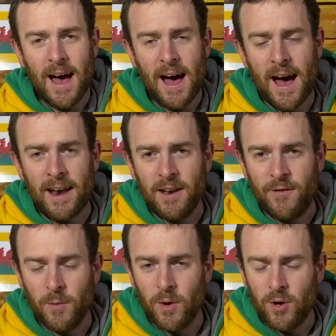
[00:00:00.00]
And if
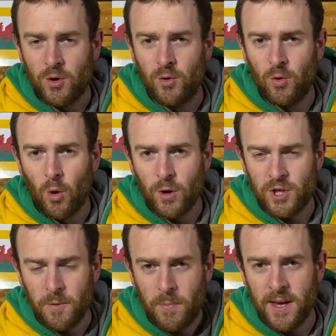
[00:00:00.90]
you were to
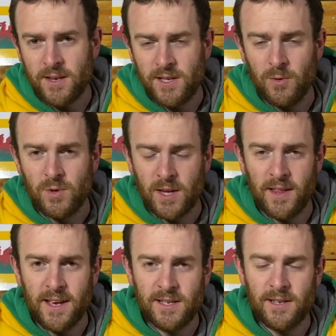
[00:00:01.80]
dose your bees using
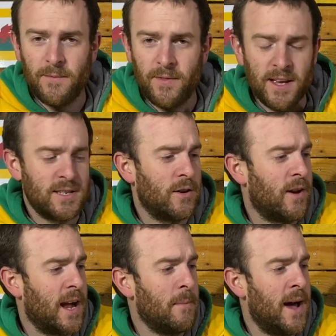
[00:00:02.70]
this, this
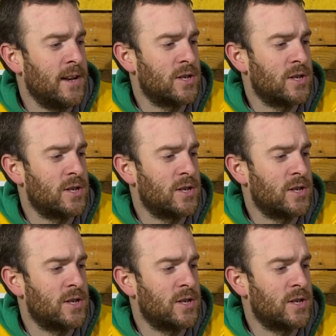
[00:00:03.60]
recommends